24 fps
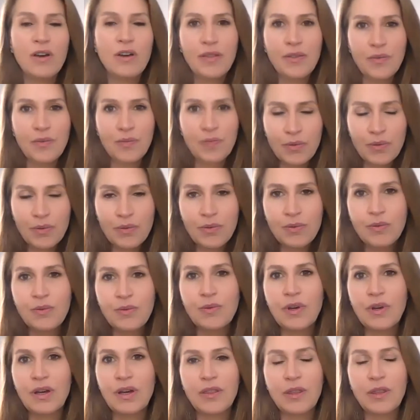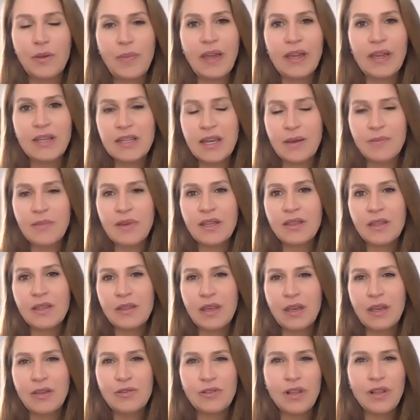through the pandemic that
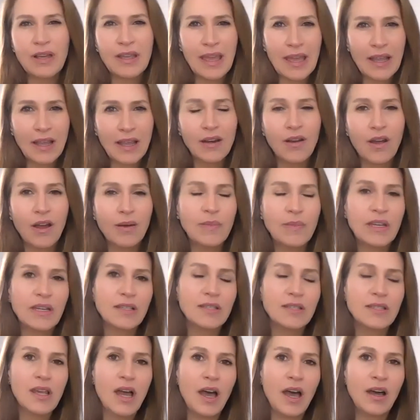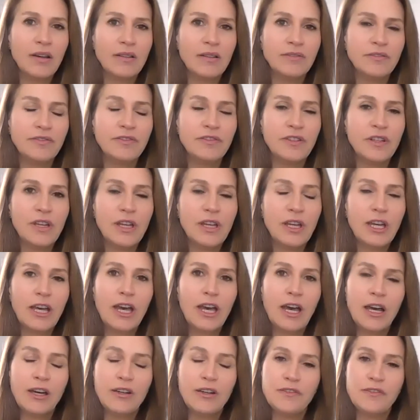the underlying economics of
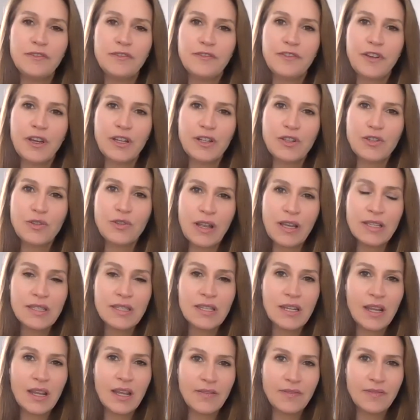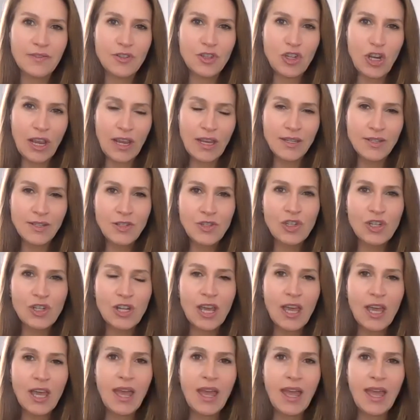transit have changed,
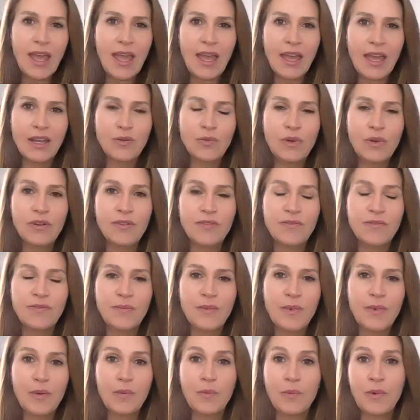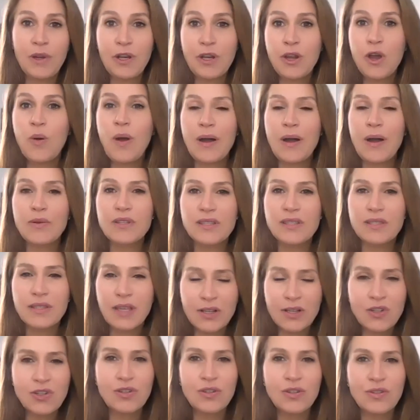and we know how
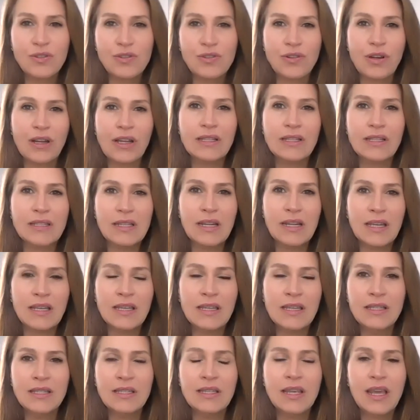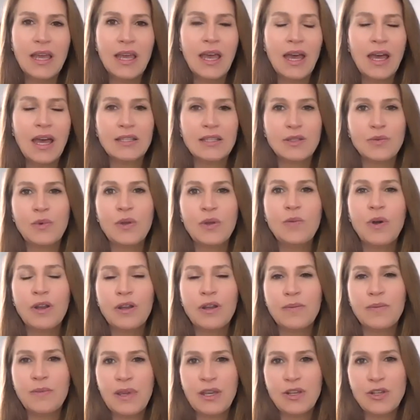essential transit is. So we want
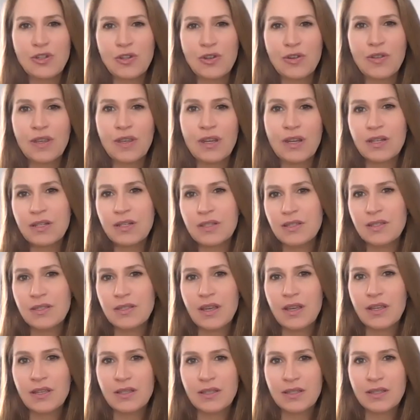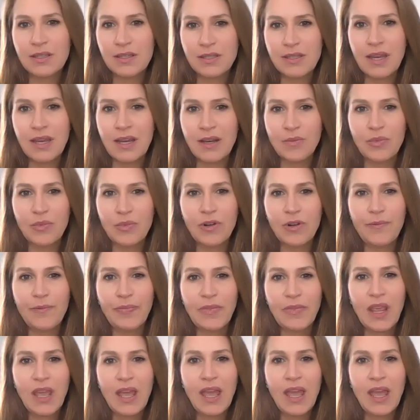to make sure that it's sustainable.
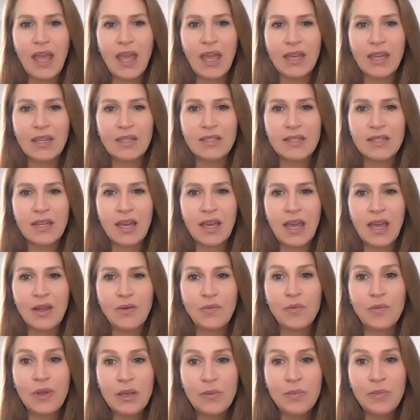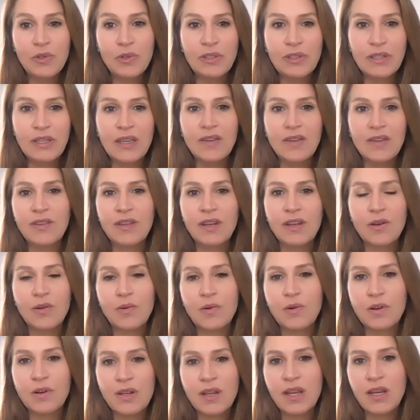And we believe that a
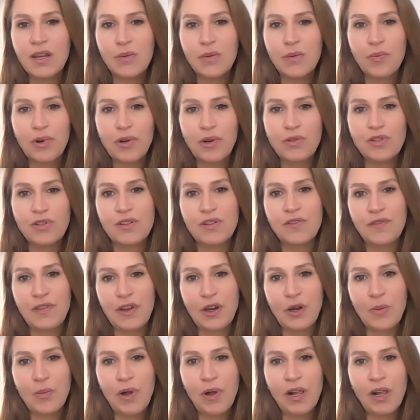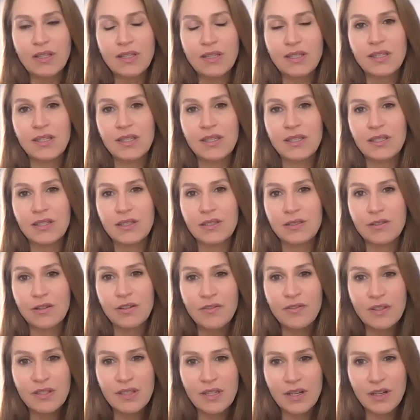coordinated approach to fare policies and
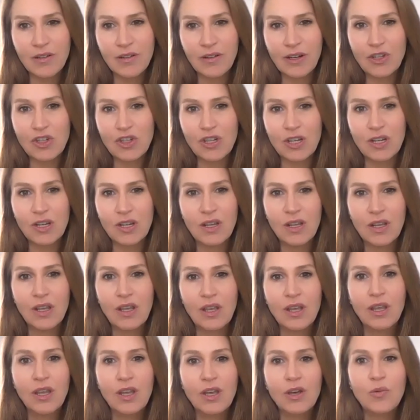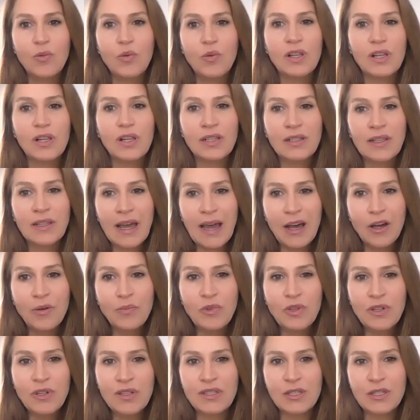service integration will allow
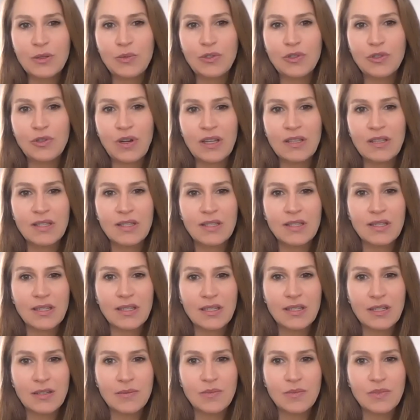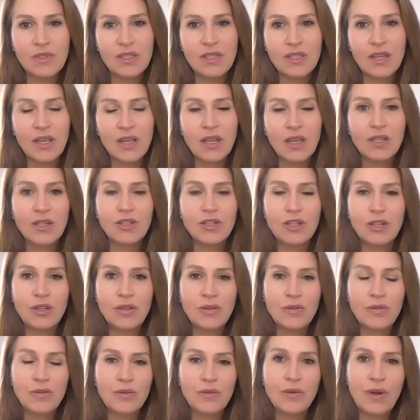municipal transit systems
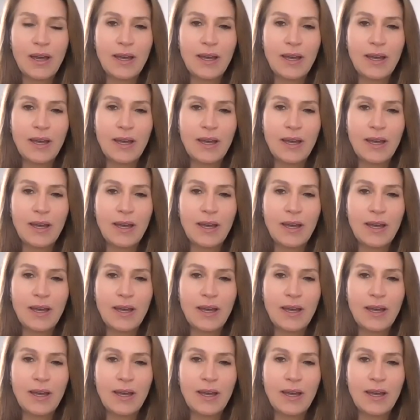to